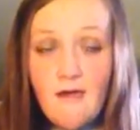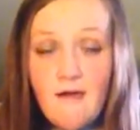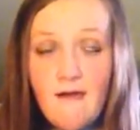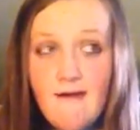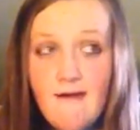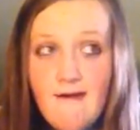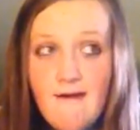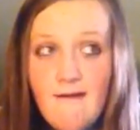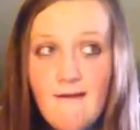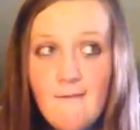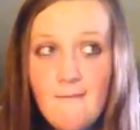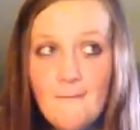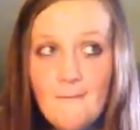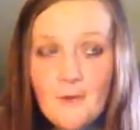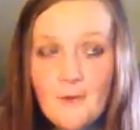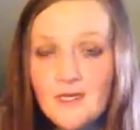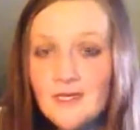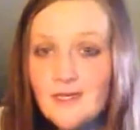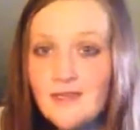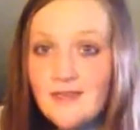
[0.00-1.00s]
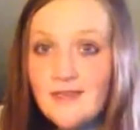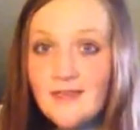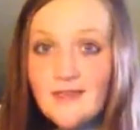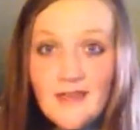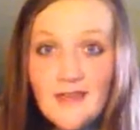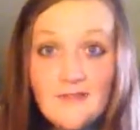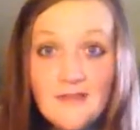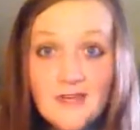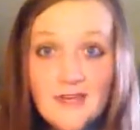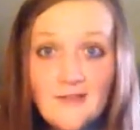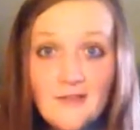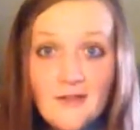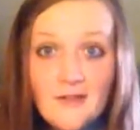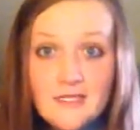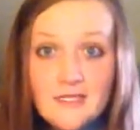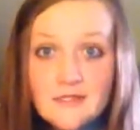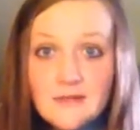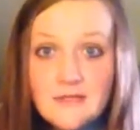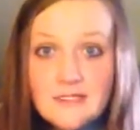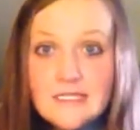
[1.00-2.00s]
We didn't have any of our
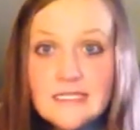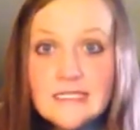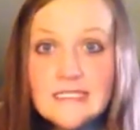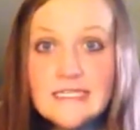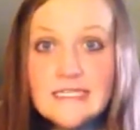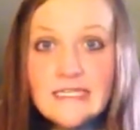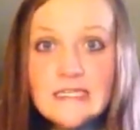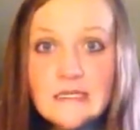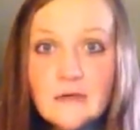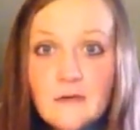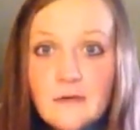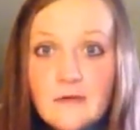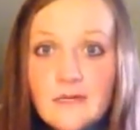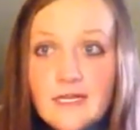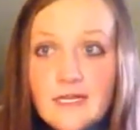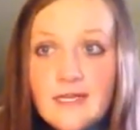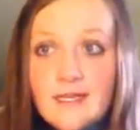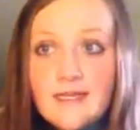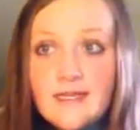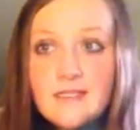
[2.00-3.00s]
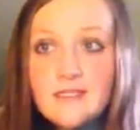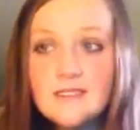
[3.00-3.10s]
resources, didn't know what we needed.